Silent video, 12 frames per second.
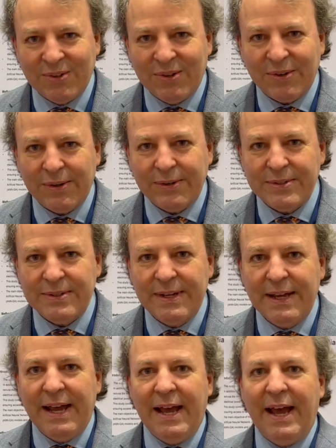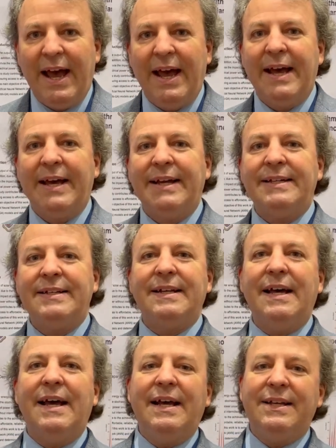cookers. And
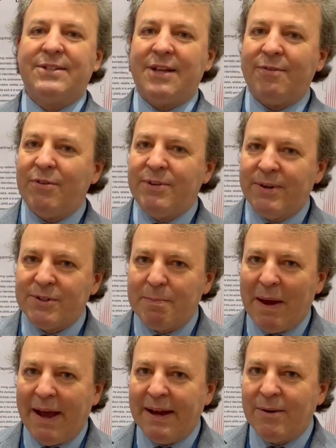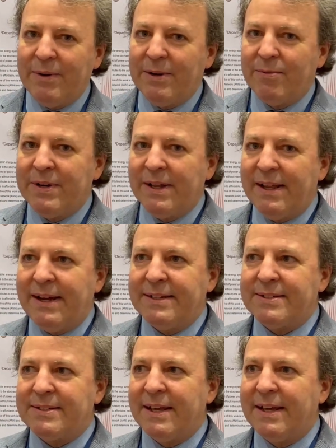several years back, we
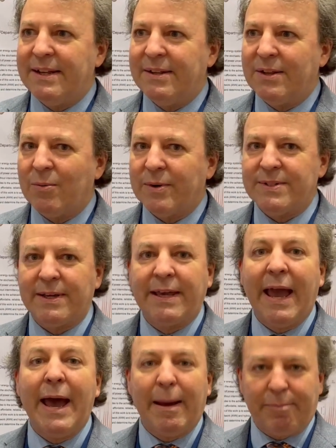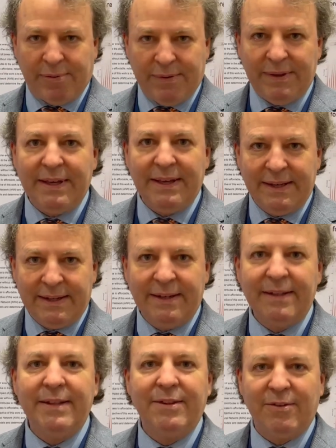realized that there was a gap
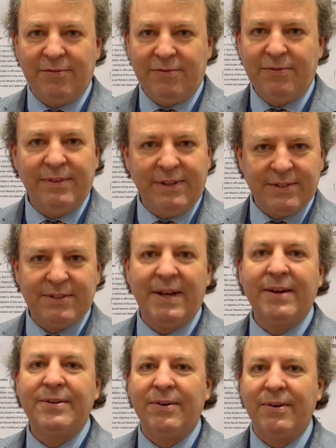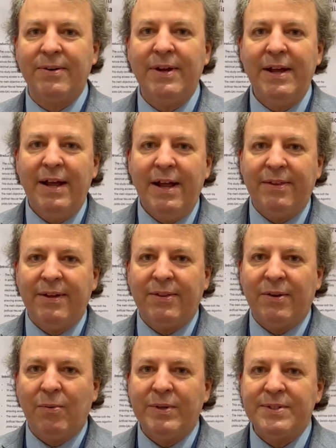in this sector, that
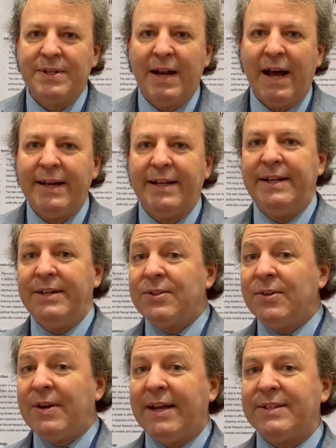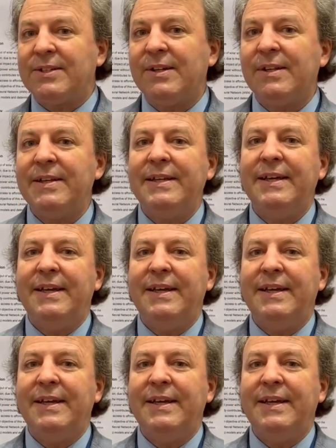there was not an internationally